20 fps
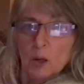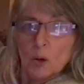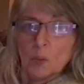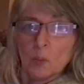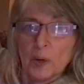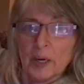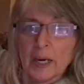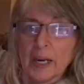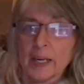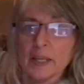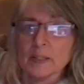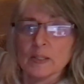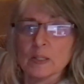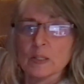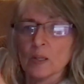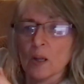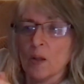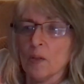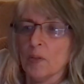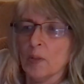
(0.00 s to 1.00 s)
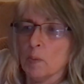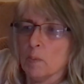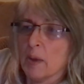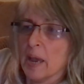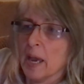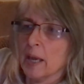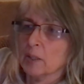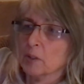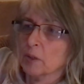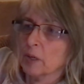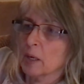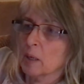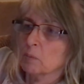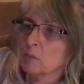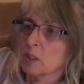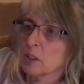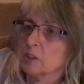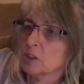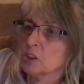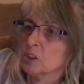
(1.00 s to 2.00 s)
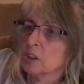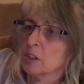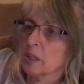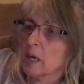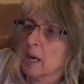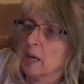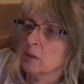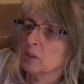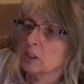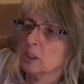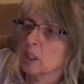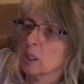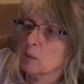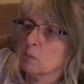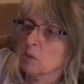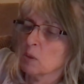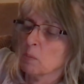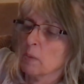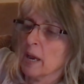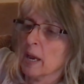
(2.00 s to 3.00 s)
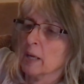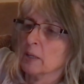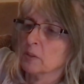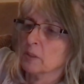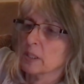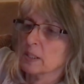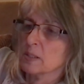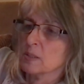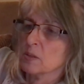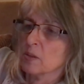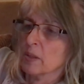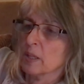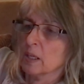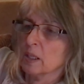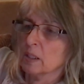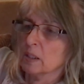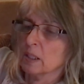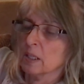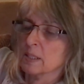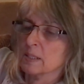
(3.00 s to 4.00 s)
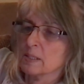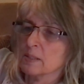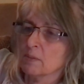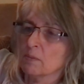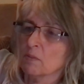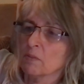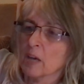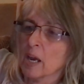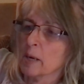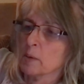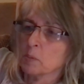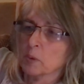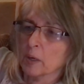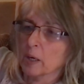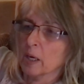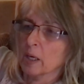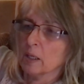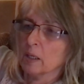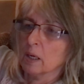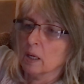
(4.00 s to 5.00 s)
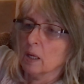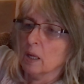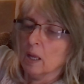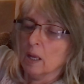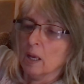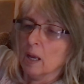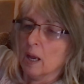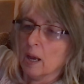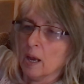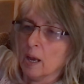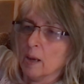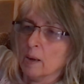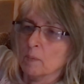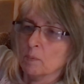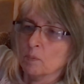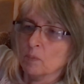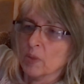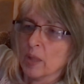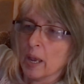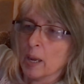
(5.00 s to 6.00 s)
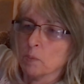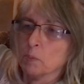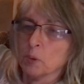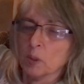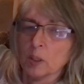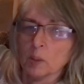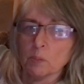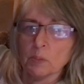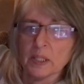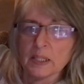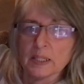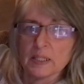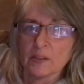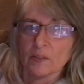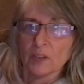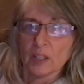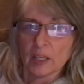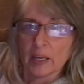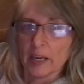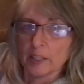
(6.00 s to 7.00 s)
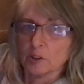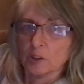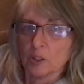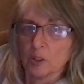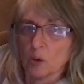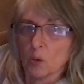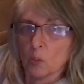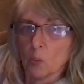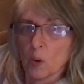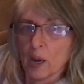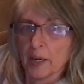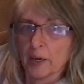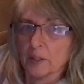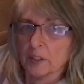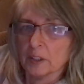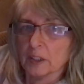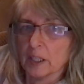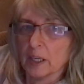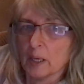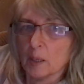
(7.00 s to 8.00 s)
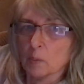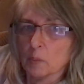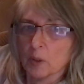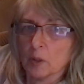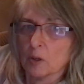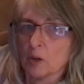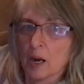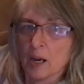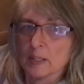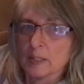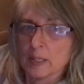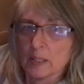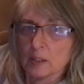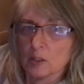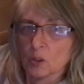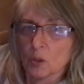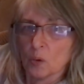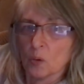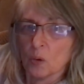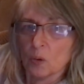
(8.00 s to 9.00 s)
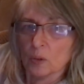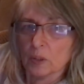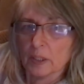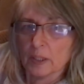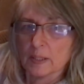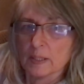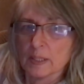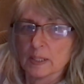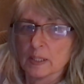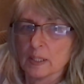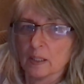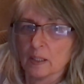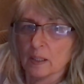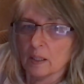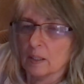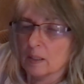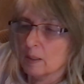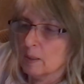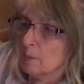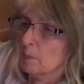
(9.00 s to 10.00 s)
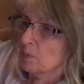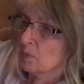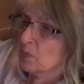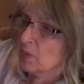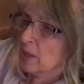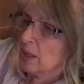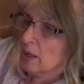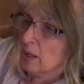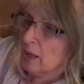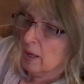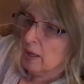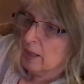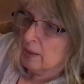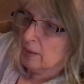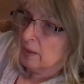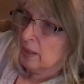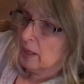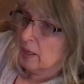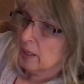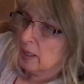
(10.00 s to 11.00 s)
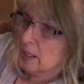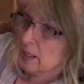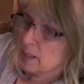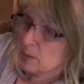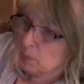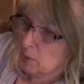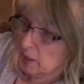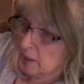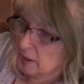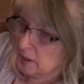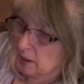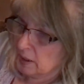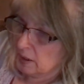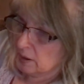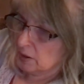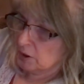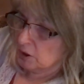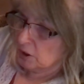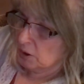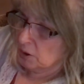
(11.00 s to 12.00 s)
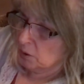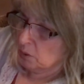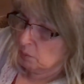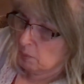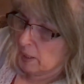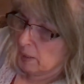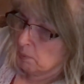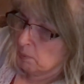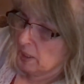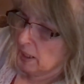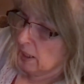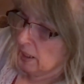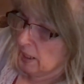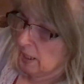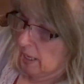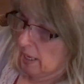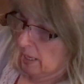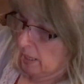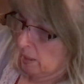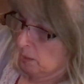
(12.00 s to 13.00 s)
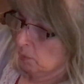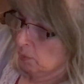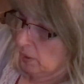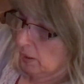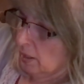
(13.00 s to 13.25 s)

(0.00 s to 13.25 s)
When I installed the battery, I'm not sure how to keep the battery so that it doesn't vibrate. I put a piece of electrical wire tape across it to hold it still. And then it's plugged into my mini amp.